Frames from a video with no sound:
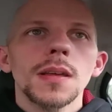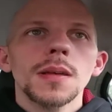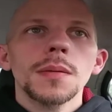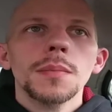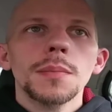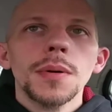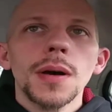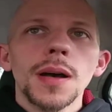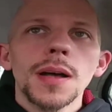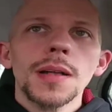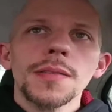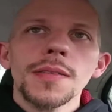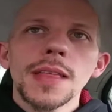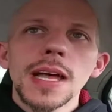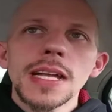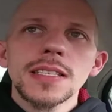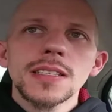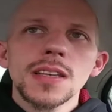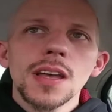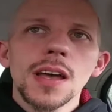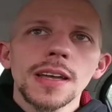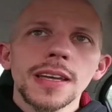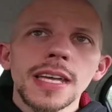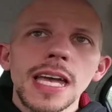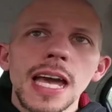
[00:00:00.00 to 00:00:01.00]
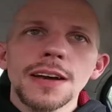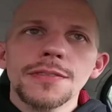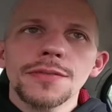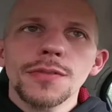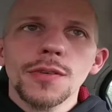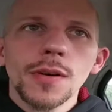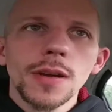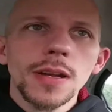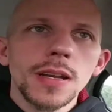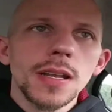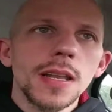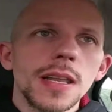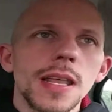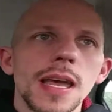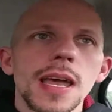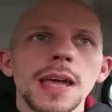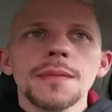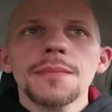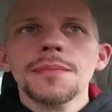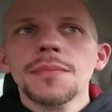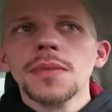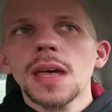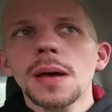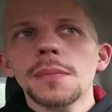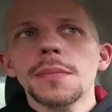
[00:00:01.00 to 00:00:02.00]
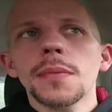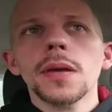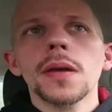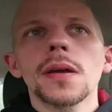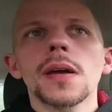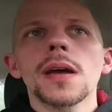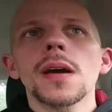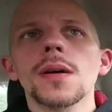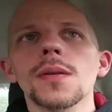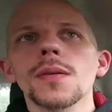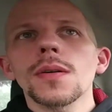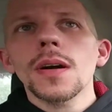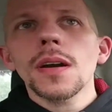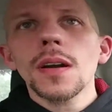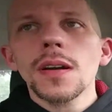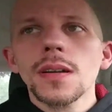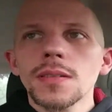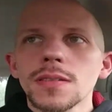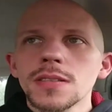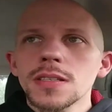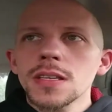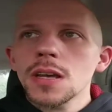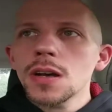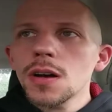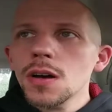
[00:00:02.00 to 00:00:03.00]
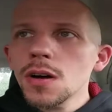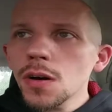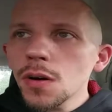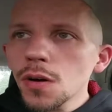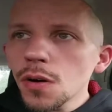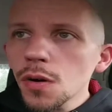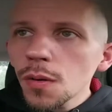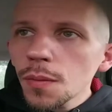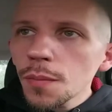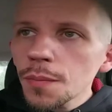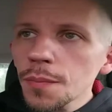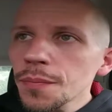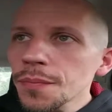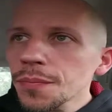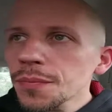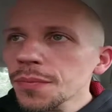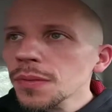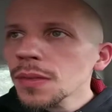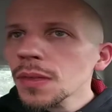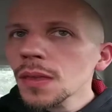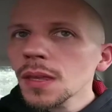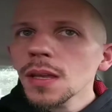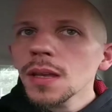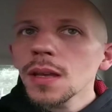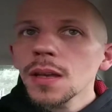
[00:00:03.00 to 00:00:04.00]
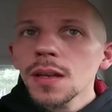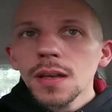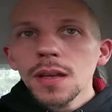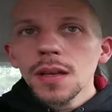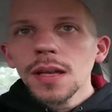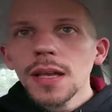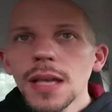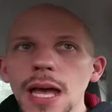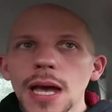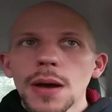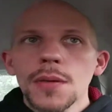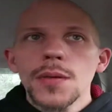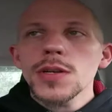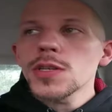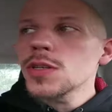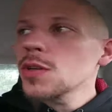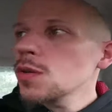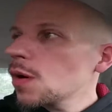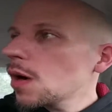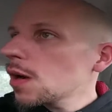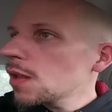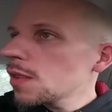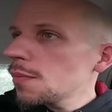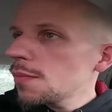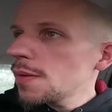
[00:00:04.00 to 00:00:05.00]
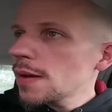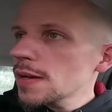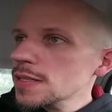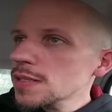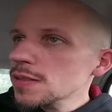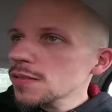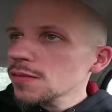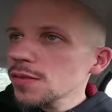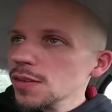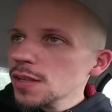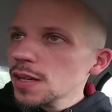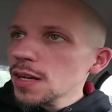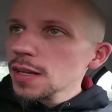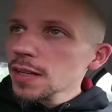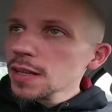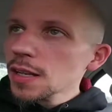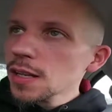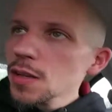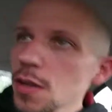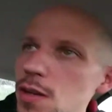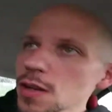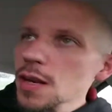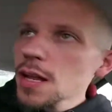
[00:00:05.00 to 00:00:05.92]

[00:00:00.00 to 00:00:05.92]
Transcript: But that's all I got for you today. I'm here at work, so I wish you all the best of luck and good